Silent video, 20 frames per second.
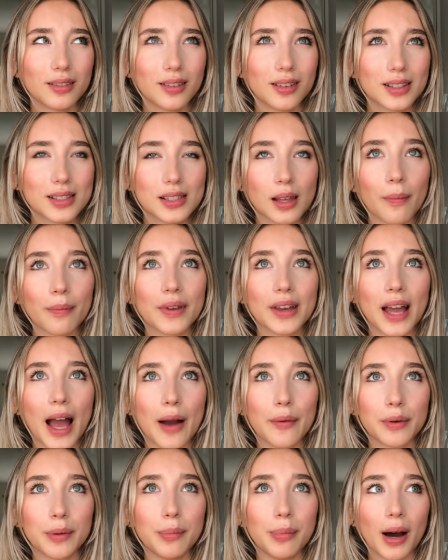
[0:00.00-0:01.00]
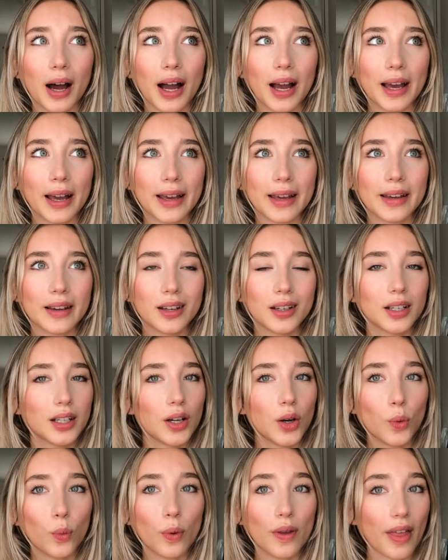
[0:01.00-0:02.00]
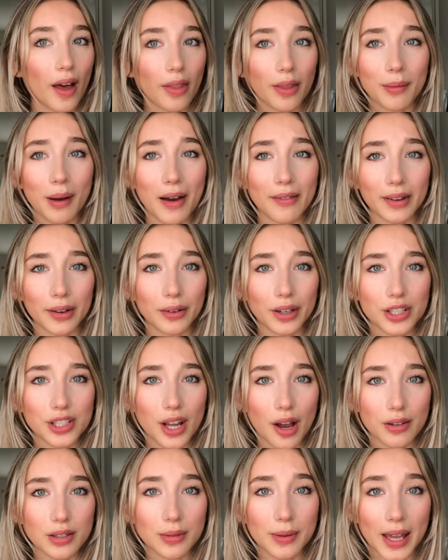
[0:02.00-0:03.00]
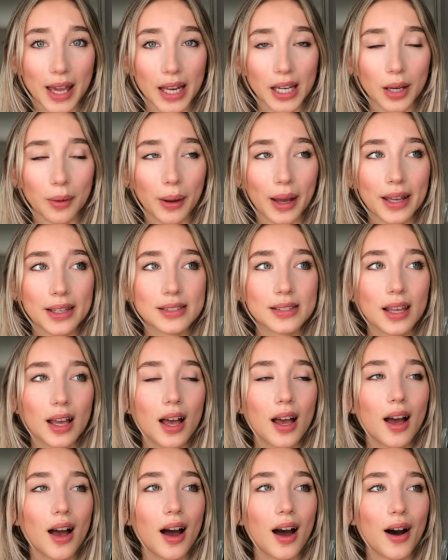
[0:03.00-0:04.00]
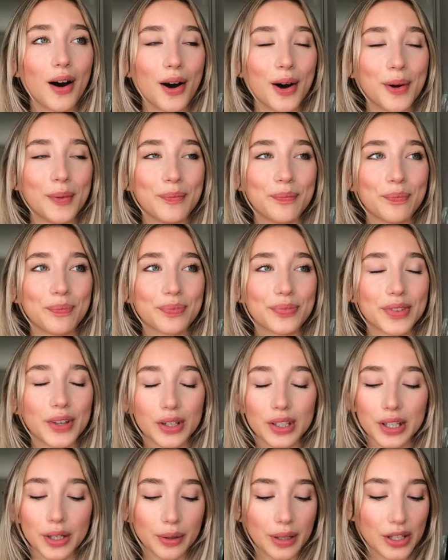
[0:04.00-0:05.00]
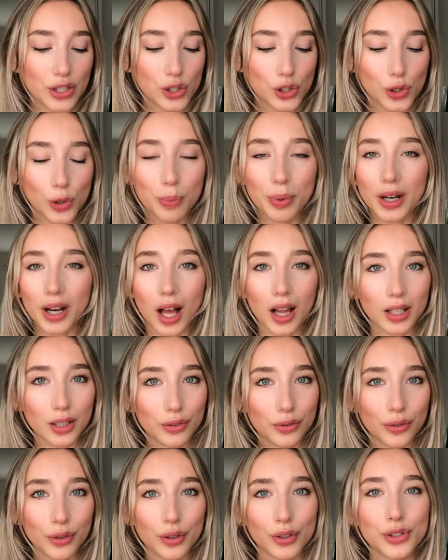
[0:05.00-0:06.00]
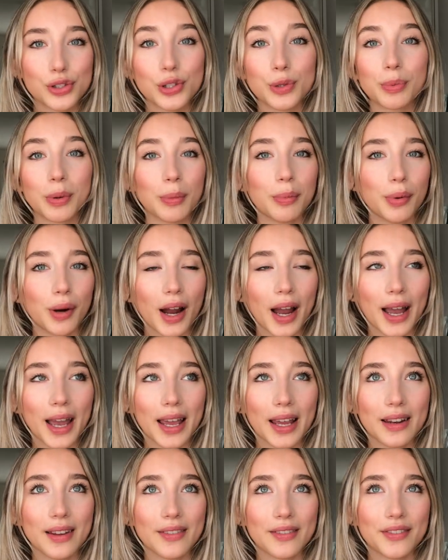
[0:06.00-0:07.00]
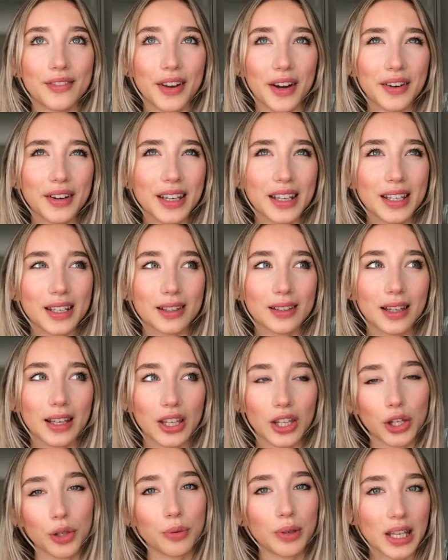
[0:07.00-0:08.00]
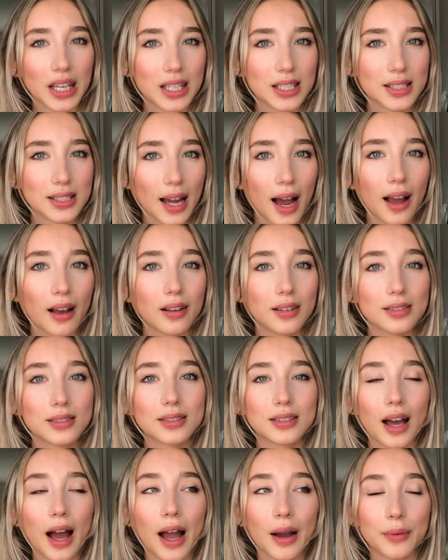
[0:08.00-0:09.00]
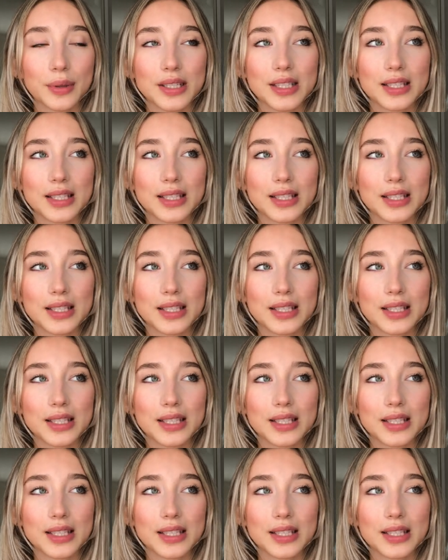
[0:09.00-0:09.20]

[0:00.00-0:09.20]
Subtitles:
something I would buy without them having reached out to me anyways. They're literally super colorful, super bright, very like unique styles, I would